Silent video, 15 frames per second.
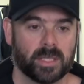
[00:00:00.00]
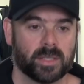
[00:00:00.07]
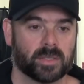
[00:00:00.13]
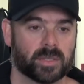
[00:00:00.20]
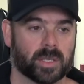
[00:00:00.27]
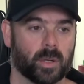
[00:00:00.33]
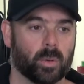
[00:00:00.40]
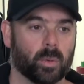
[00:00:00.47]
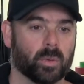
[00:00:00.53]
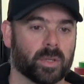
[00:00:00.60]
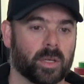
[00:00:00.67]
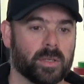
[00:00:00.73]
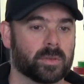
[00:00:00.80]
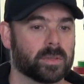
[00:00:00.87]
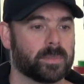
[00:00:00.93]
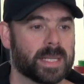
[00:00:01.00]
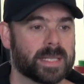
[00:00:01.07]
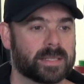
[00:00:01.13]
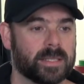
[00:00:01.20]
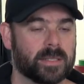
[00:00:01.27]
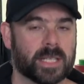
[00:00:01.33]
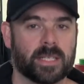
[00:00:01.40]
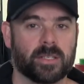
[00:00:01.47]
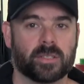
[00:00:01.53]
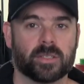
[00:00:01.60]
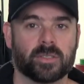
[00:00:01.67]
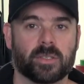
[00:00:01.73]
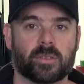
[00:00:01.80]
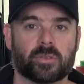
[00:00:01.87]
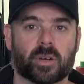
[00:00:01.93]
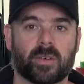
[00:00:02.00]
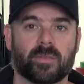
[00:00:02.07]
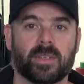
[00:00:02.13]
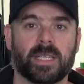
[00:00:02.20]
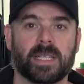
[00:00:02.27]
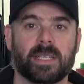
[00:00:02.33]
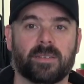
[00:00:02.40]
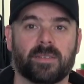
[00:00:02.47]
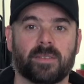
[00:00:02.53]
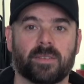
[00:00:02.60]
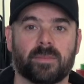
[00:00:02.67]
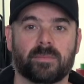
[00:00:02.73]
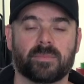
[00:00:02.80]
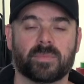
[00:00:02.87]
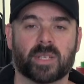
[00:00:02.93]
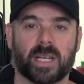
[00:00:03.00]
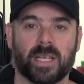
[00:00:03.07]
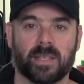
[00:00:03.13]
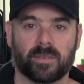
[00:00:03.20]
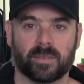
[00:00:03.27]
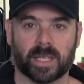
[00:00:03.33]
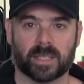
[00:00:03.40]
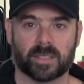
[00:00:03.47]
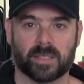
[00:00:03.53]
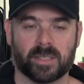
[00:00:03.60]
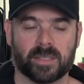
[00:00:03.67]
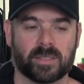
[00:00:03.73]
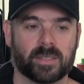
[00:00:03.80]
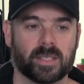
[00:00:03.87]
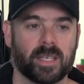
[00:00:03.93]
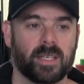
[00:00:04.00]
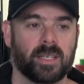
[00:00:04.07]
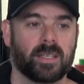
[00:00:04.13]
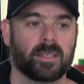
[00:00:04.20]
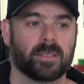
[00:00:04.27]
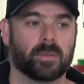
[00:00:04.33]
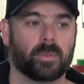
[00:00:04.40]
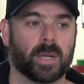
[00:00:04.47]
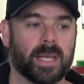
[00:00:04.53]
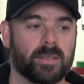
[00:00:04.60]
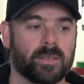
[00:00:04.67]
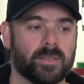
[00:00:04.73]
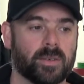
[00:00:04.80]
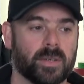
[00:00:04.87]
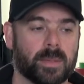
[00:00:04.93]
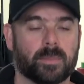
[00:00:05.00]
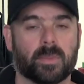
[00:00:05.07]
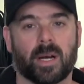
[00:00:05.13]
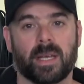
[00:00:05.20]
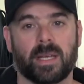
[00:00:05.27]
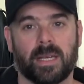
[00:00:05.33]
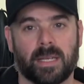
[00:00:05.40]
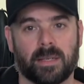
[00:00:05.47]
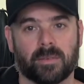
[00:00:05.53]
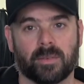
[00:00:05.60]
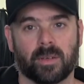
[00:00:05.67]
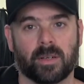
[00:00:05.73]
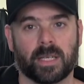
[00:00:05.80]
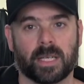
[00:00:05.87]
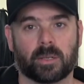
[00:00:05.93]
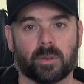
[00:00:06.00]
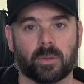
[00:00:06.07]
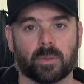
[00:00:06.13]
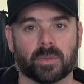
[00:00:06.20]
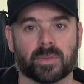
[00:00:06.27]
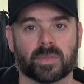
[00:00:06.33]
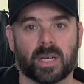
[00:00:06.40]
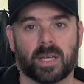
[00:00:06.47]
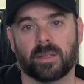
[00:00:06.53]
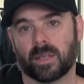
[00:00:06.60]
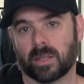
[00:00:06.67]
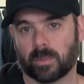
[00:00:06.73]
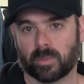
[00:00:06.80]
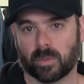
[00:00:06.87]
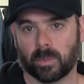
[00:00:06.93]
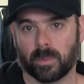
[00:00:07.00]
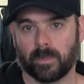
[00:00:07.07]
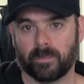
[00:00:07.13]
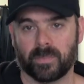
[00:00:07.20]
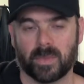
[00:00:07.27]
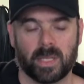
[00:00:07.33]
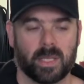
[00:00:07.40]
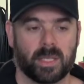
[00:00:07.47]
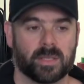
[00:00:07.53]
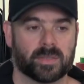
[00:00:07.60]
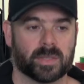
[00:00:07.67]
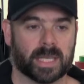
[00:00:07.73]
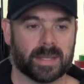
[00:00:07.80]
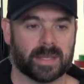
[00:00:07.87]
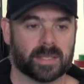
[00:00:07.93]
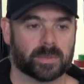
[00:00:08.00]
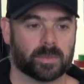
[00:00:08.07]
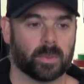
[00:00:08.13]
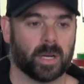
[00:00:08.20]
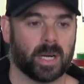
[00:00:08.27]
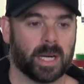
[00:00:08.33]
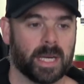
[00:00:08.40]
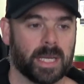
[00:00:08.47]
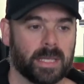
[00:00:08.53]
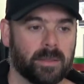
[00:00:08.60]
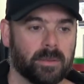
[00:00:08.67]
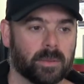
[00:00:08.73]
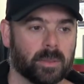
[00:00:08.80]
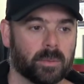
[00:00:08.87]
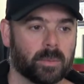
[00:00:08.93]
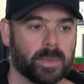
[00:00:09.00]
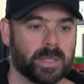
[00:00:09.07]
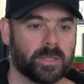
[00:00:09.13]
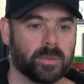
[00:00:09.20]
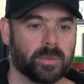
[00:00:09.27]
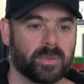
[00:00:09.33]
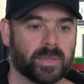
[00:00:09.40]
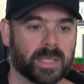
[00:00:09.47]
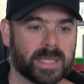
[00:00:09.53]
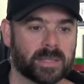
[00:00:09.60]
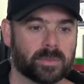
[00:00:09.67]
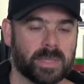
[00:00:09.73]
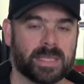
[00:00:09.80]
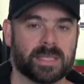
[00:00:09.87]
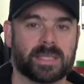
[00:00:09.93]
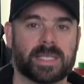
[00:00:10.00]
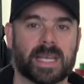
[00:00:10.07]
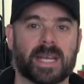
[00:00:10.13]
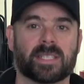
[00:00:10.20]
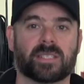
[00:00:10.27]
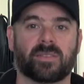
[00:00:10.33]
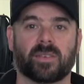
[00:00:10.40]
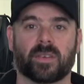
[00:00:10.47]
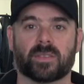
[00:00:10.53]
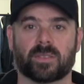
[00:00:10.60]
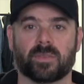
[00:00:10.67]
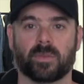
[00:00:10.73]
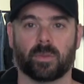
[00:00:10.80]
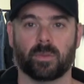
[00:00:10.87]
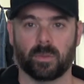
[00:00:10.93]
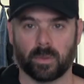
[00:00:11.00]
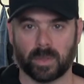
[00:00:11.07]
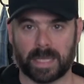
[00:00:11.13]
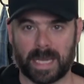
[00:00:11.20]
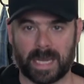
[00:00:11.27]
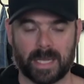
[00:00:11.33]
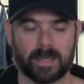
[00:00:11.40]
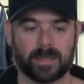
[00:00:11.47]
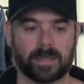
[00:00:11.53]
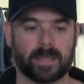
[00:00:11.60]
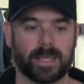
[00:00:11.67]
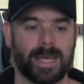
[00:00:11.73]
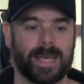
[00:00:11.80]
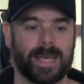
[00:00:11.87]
So although you've got the best intentions to try and relieve tight hip flexors, the way you're doing it might inadvertently cause another problem. So again, that's why when we do things, we need to test first of all, not guess.